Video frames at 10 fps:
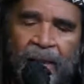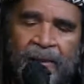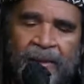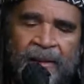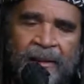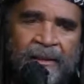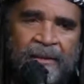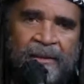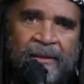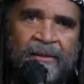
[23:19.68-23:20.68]

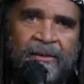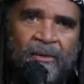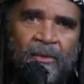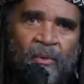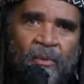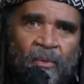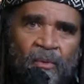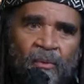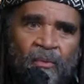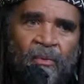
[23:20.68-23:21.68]
this
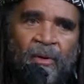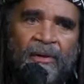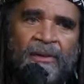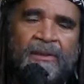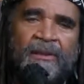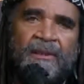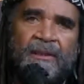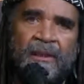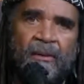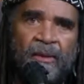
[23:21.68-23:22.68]
works
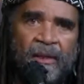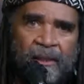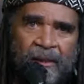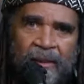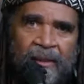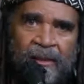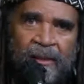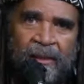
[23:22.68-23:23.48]
so good